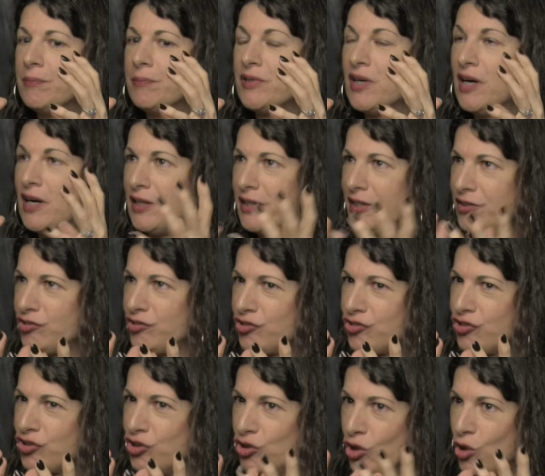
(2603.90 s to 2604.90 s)
college
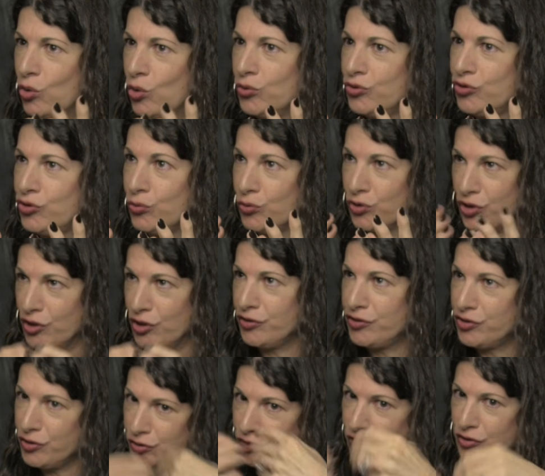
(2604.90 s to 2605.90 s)
to go to learn
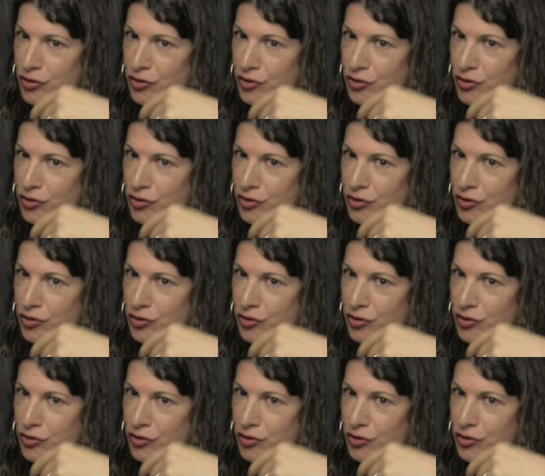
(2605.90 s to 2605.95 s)
to,